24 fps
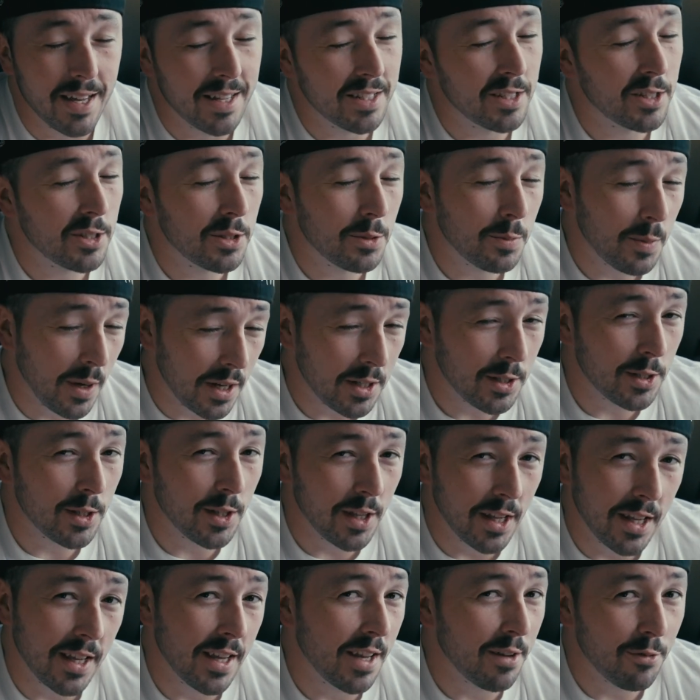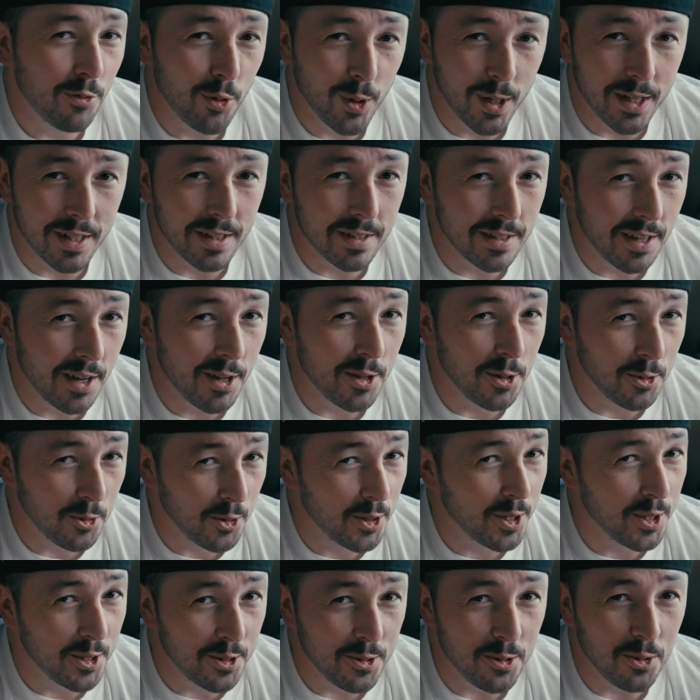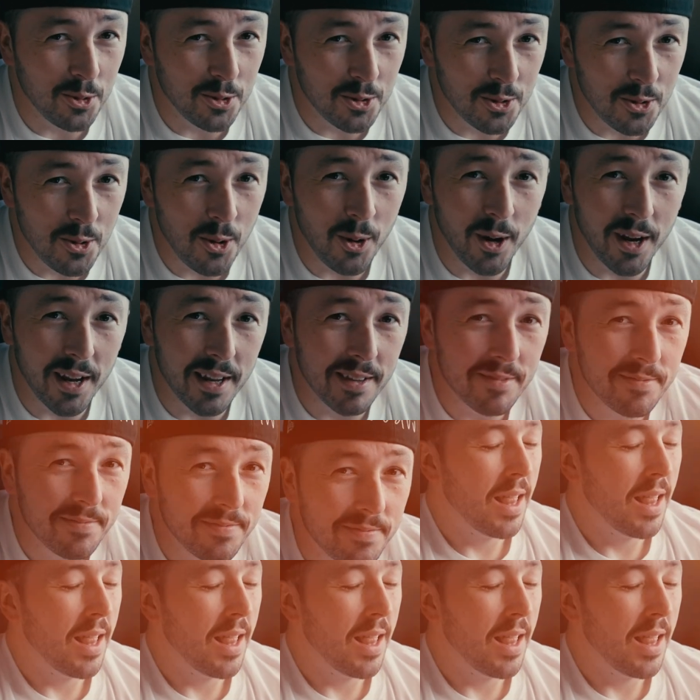especially if we can tell a really cool story.